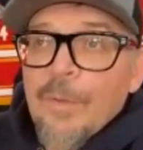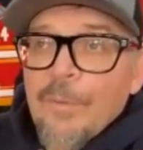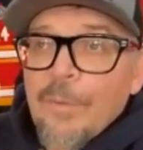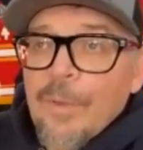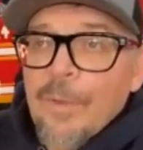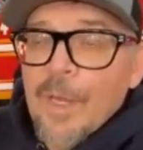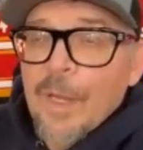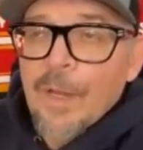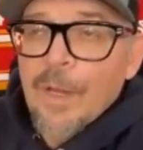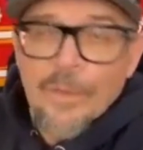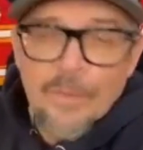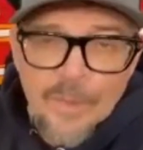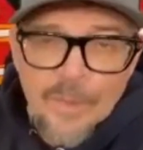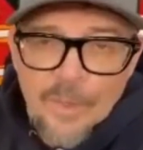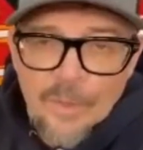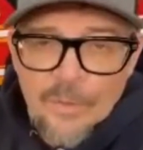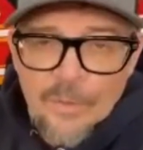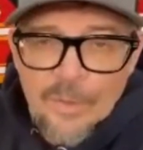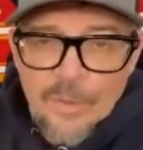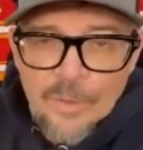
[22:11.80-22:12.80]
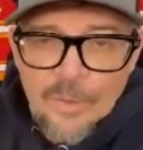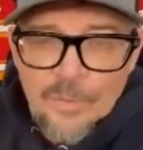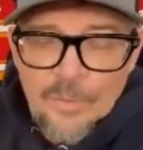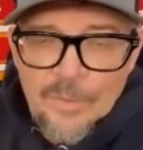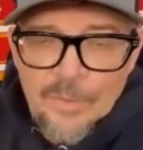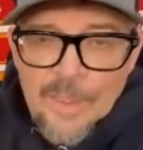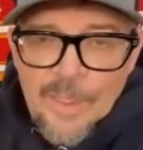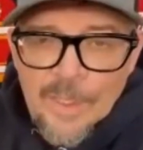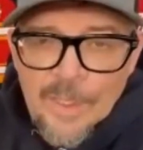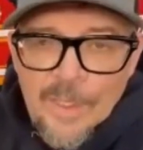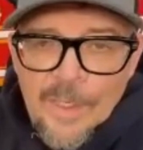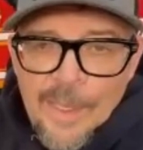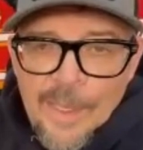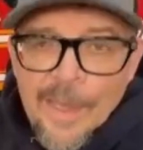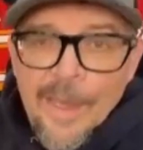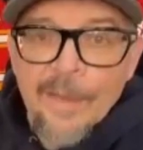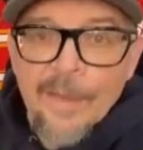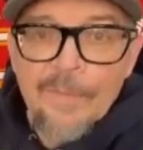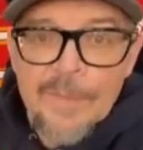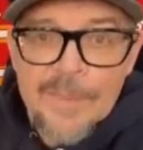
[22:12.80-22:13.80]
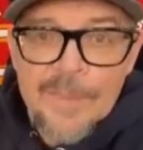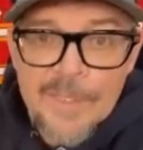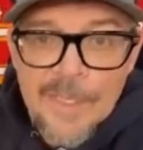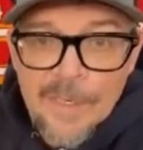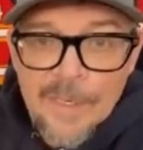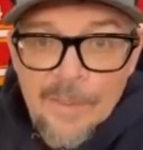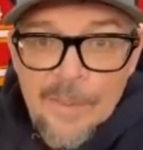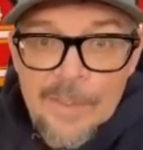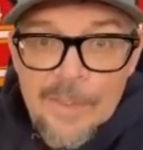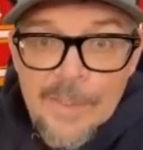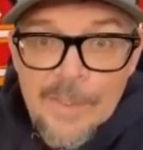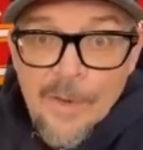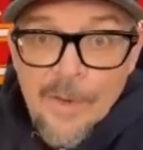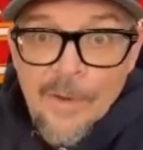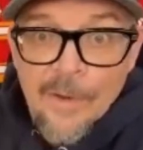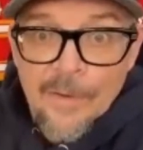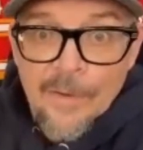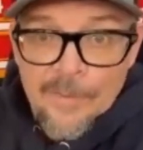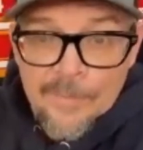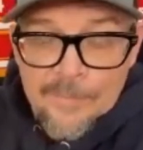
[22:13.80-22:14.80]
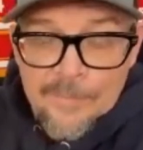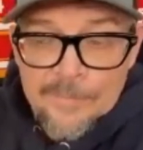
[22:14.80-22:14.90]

We all know who the adversaries are.